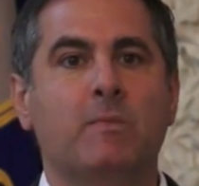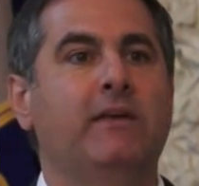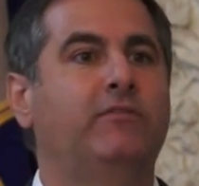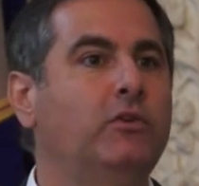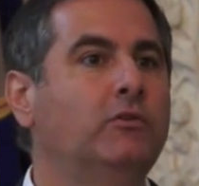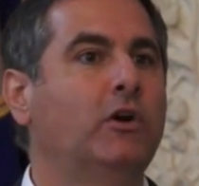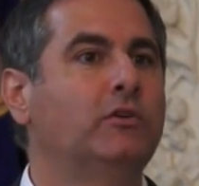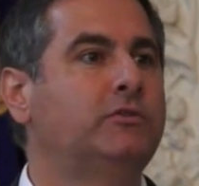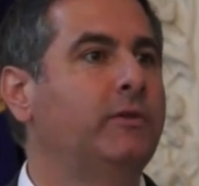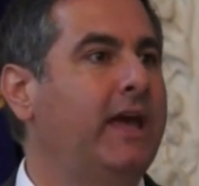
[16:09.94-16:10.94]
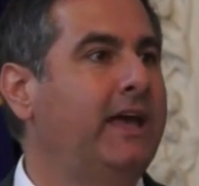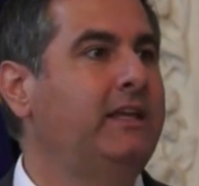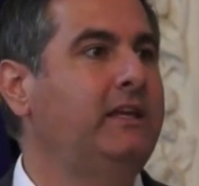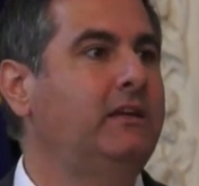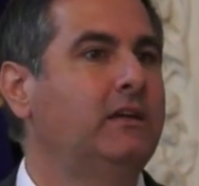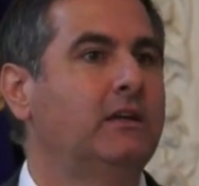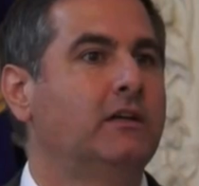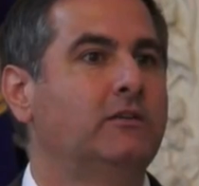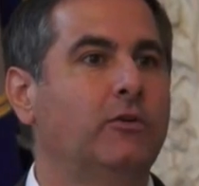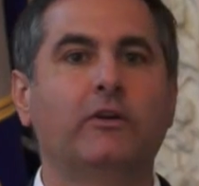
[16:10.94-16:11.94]
If you go to any
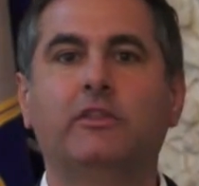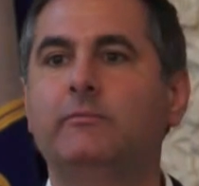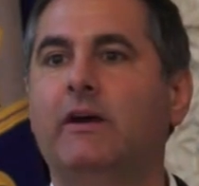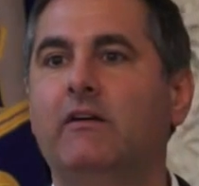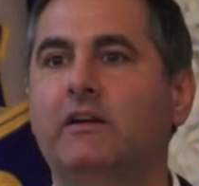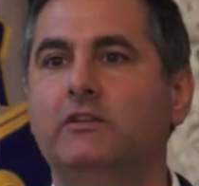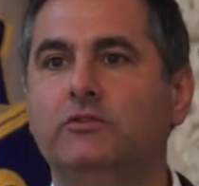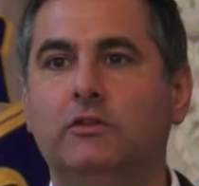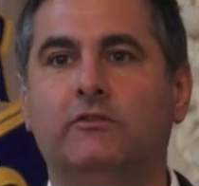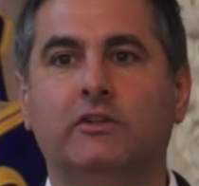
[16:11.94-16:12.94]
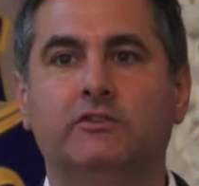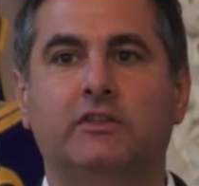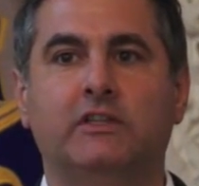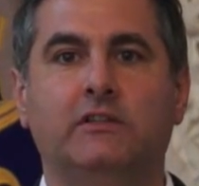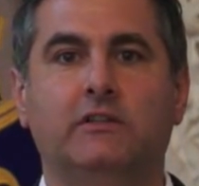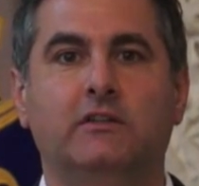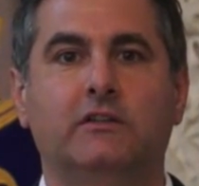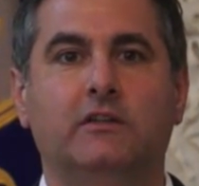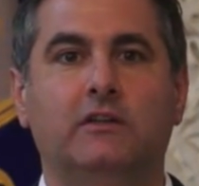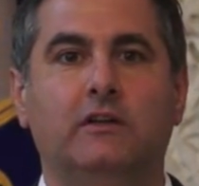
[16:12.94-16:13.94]
North American university,
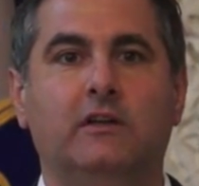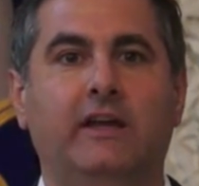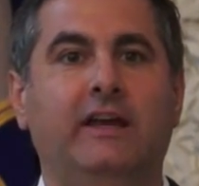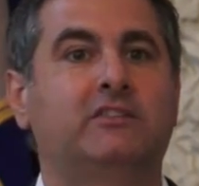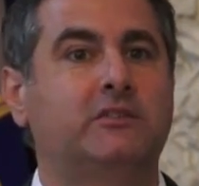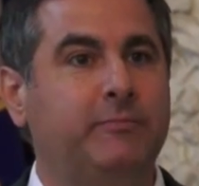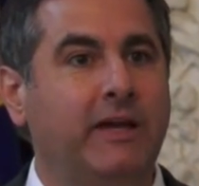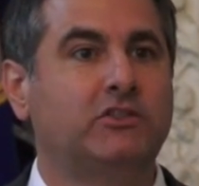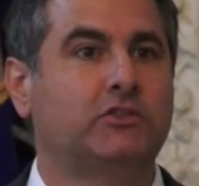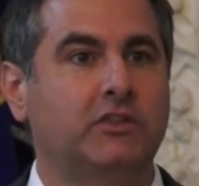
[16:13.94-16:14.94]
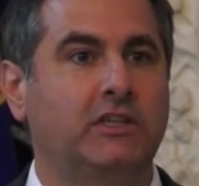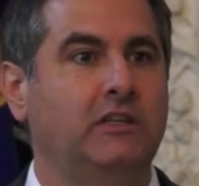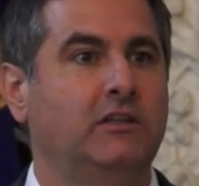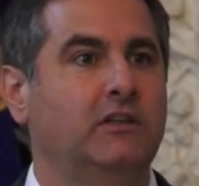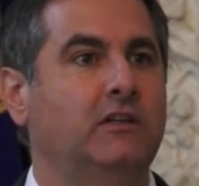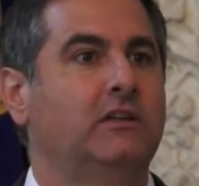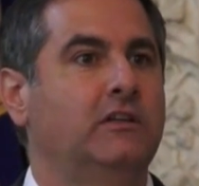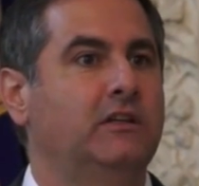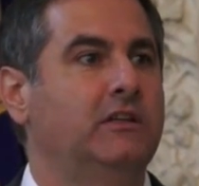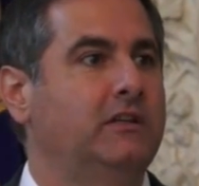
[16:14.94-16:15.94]
especially
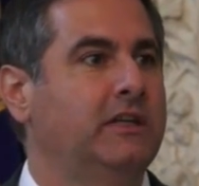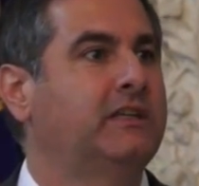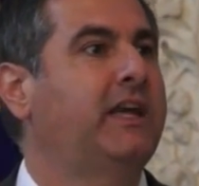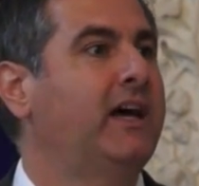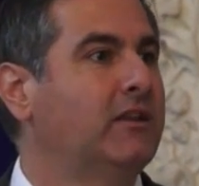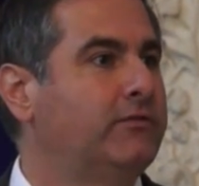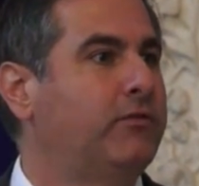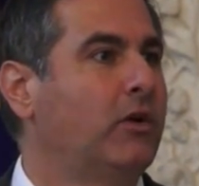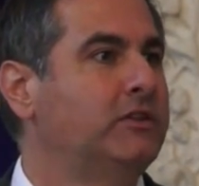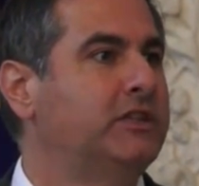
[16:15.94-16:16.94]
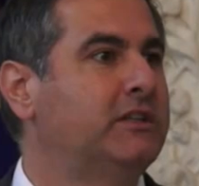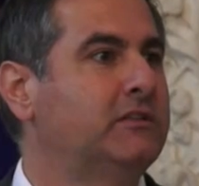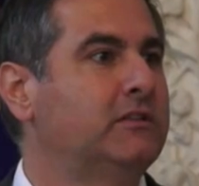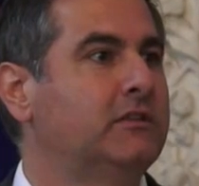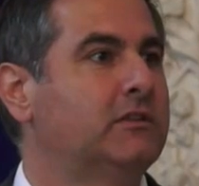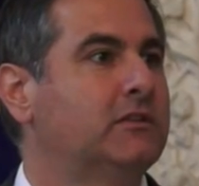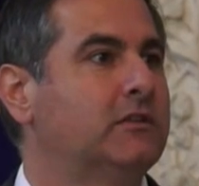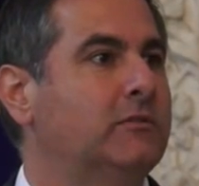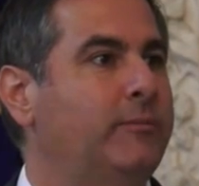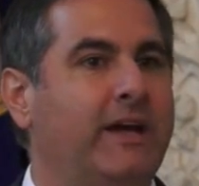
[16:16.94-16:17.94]
in California,
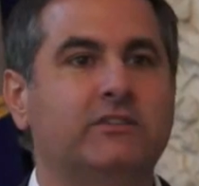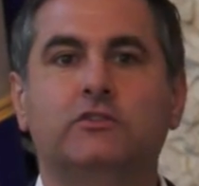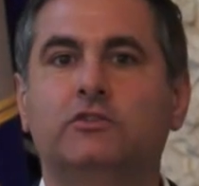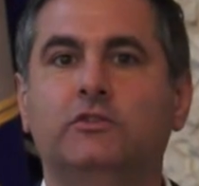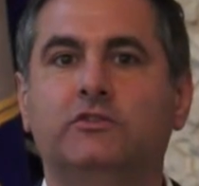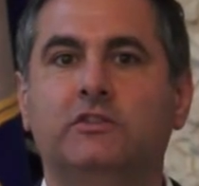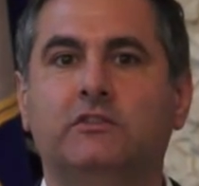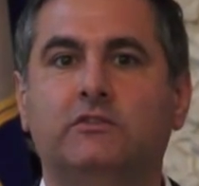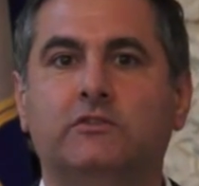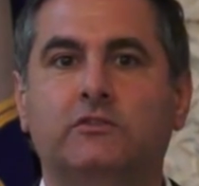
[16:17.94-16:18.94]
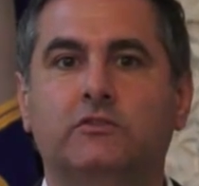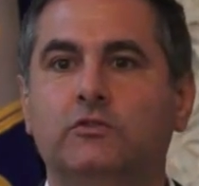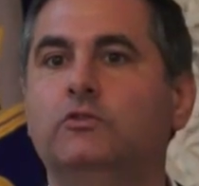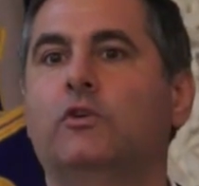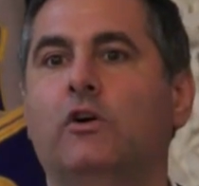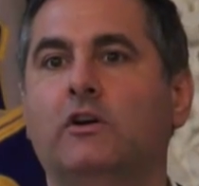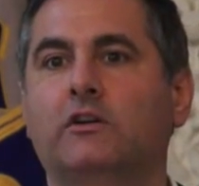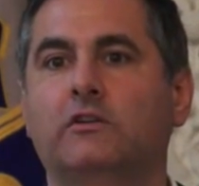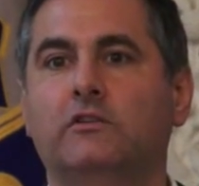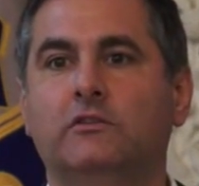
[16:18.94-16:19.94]
Massachusetts, New
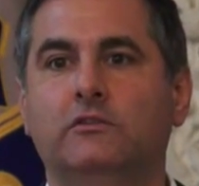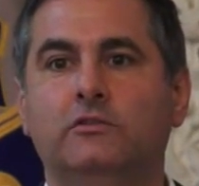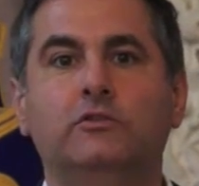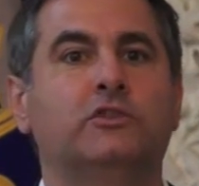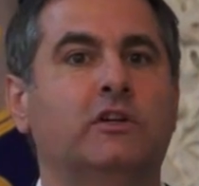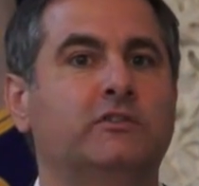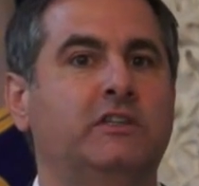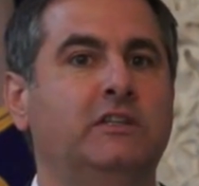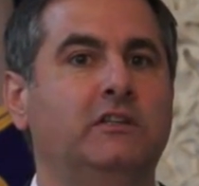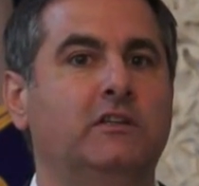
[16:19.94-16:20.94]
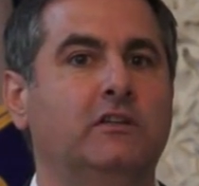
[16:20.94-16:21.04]
York, New Jersey,